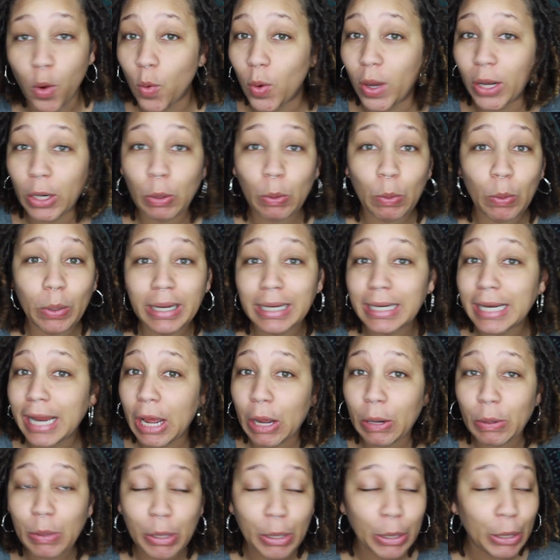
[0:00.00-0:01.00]
going on
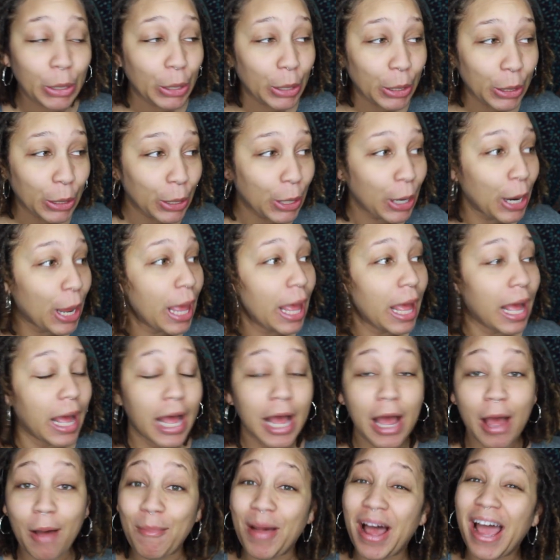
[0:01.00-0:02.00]
down here.
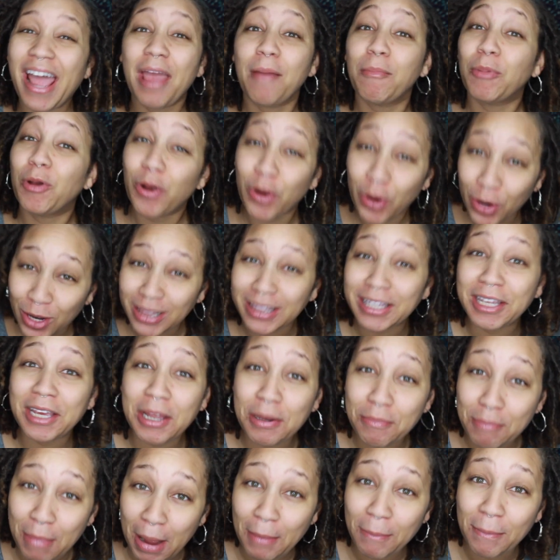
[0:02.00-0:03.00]
I am currently
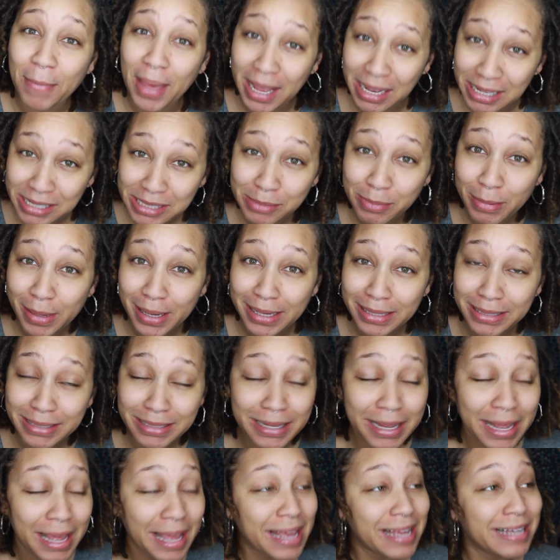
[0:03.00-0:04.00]
in my basement,